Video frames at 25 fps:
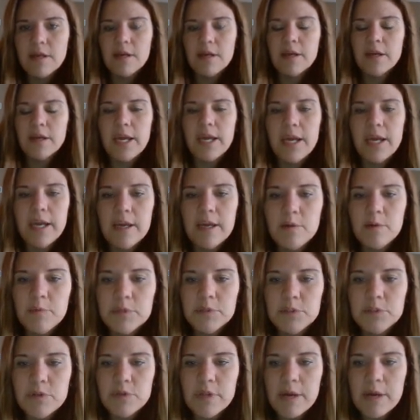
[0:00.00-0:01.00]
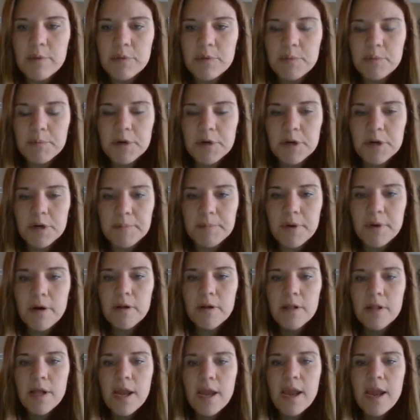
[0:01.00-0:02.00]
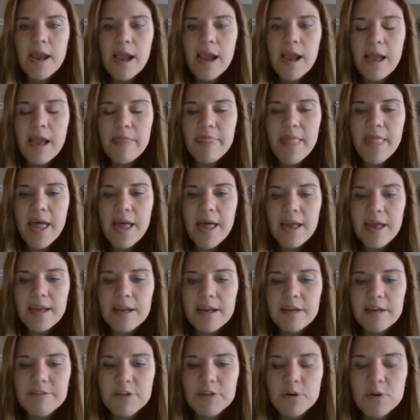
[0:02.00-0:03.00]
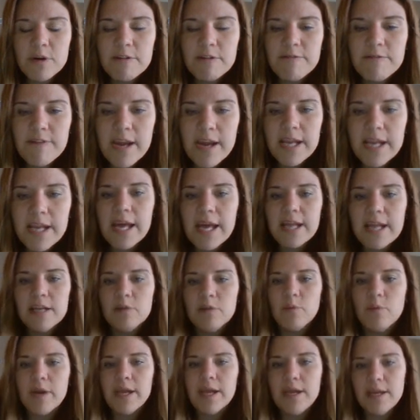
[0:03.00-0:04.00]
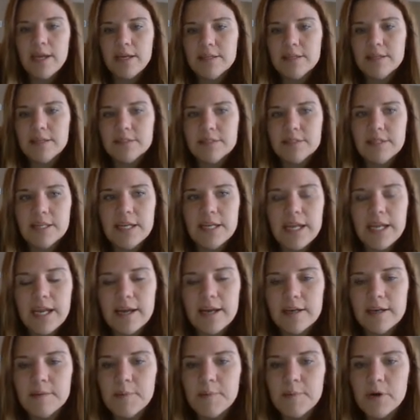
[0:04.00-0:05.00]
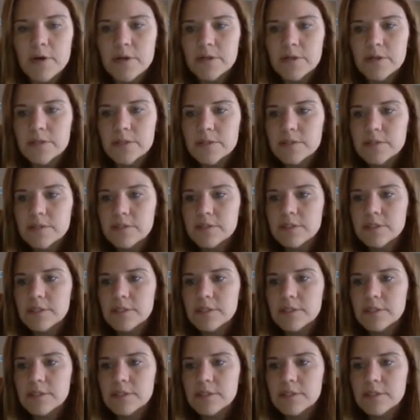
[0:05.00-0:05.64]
Okay, and we'll do that with purple. And then if you can find any ways that animals